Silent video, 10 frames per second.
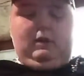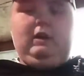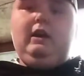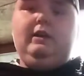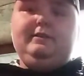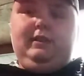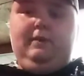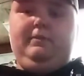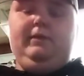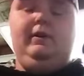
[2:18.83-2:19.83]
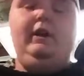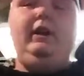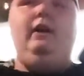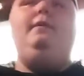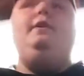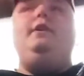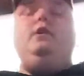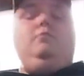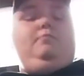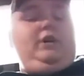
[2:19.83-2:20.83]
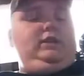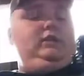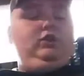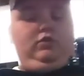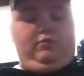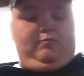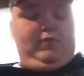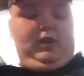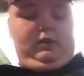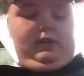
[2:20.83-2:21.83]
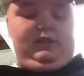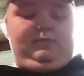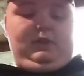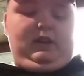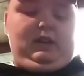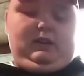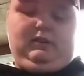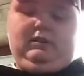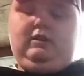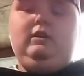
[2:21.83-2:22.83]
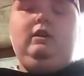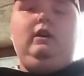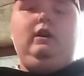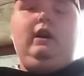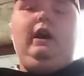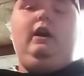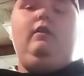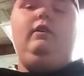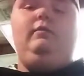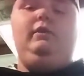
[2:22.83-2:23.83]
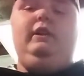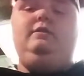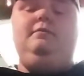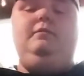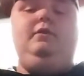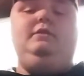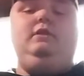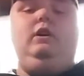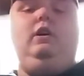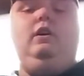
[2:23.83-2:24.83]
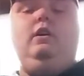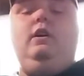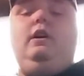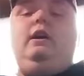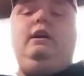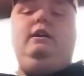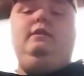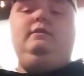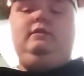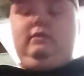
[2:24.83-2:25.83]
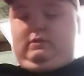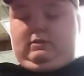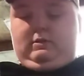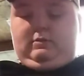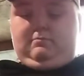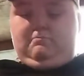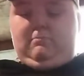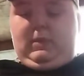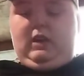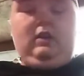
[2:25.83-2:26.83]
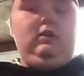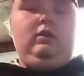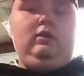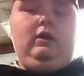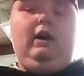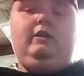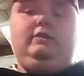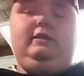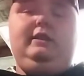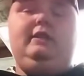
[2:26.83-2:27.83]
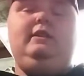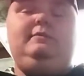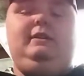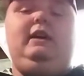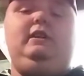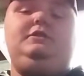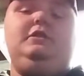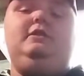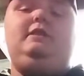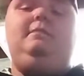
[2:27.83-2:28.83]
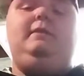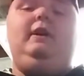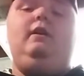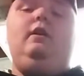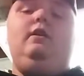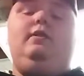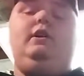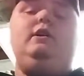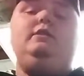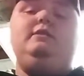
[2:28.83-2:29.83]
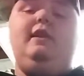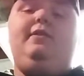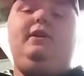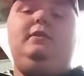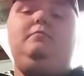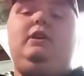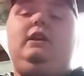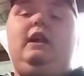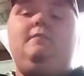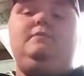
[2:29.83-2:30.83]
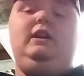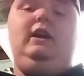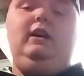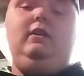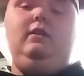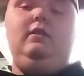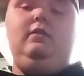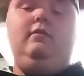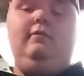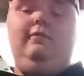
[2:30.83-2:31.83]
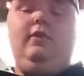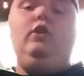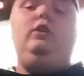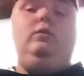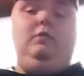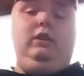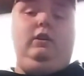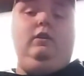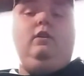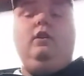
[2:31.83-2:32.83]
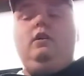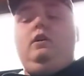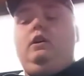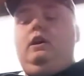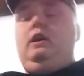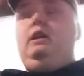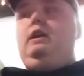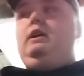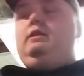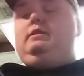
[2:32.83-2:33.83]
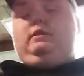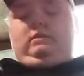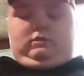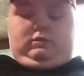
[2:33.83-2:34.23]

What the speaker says: is empty right now, but to better explain how it relates to Boyle's Law is, as I said, this canister is empty. There is nothing but an empty volume in here. It is